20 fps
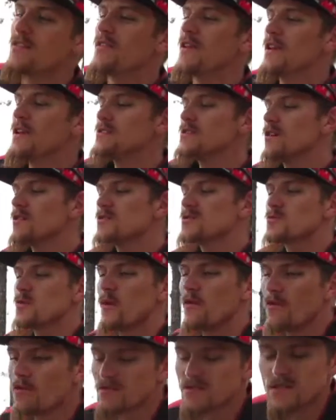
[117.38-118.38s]
These are
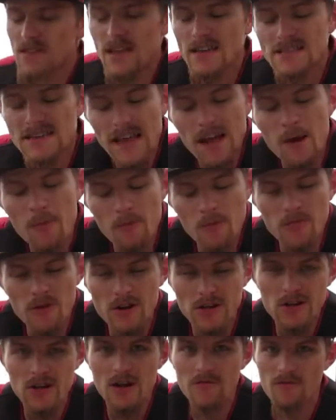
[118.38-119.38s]
swivels. These help
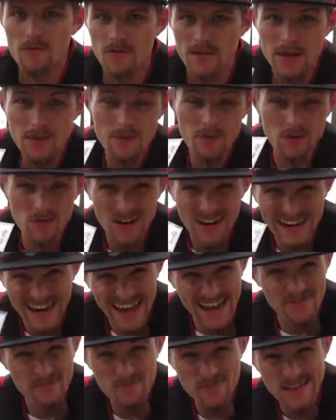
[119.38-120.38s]
really good from keeping your
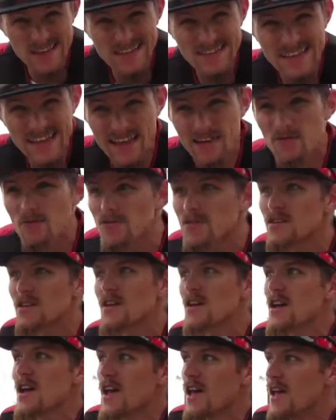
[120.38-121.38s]
line from getting tangled.
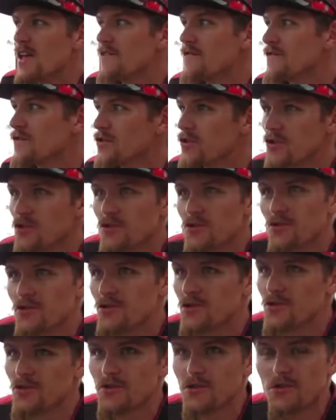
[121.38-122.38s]
If
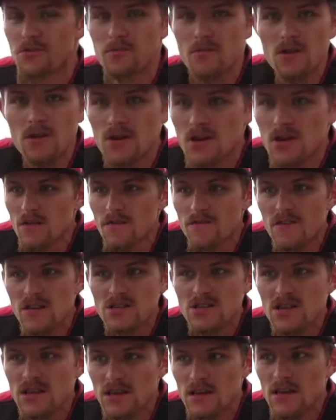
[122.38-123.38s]
you're
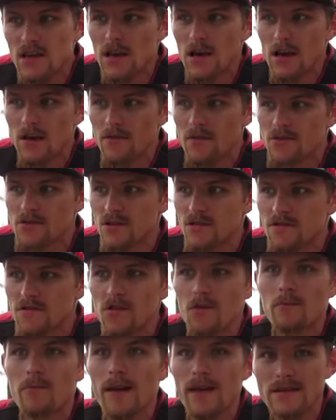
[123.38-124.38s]
fishing, uh, there's a
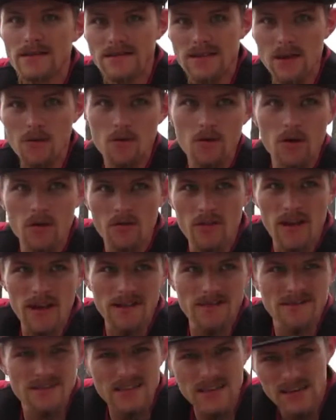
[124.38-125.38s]
few baits that will
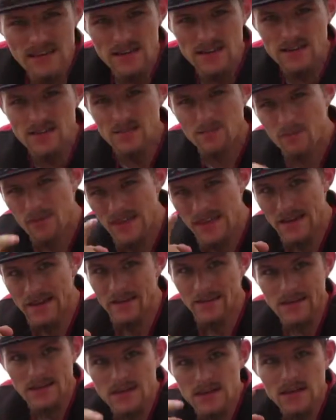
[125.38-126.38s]
that tend to
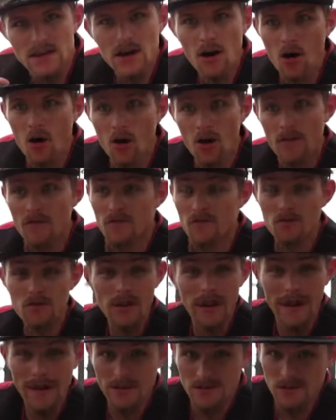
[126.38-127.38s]
spin. Or if you
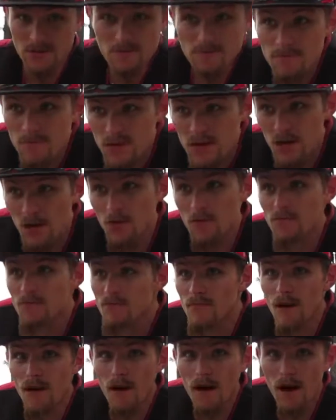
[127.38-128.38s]
catch, you know,
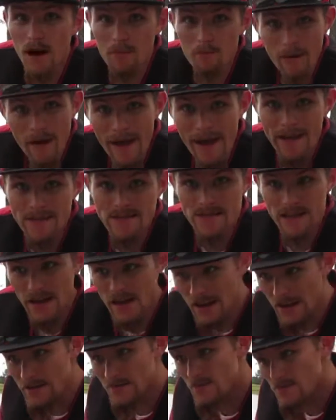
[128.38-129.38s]
a bass
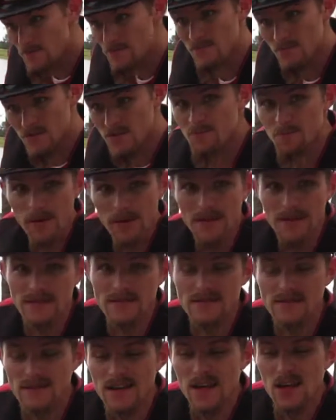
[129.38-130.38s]
and it
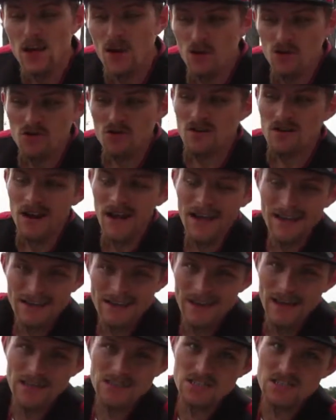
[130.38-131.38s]
spins, your line
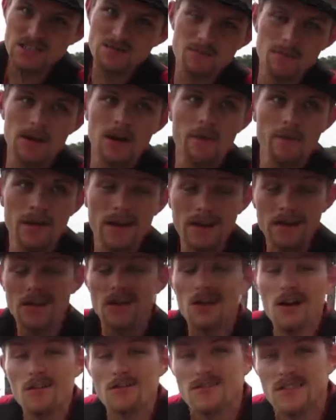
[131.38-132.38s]
can actually spin up and it can
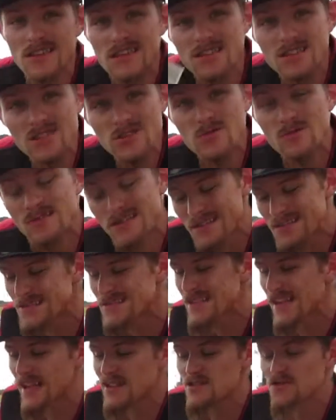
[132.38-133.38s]
cause issues
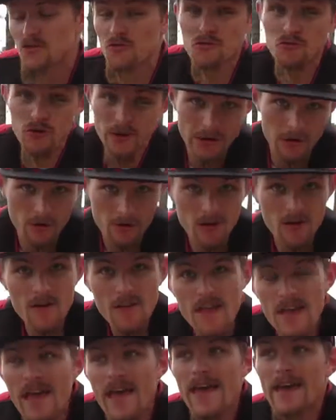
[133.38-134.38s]
inside your reel.
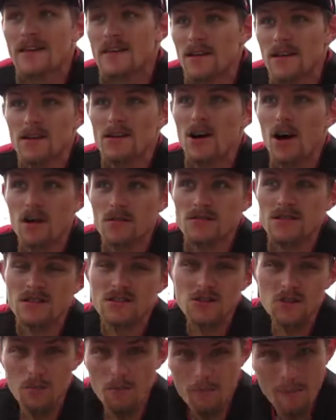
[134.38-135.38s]
It can cause
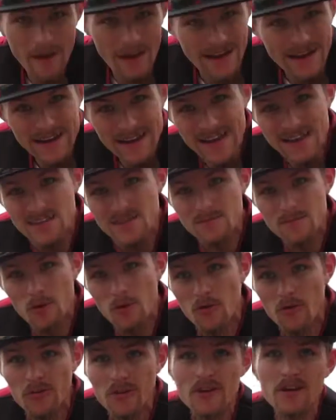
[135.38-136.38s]
it to backlash
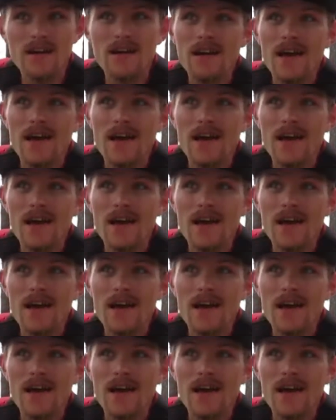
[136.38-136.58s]
more.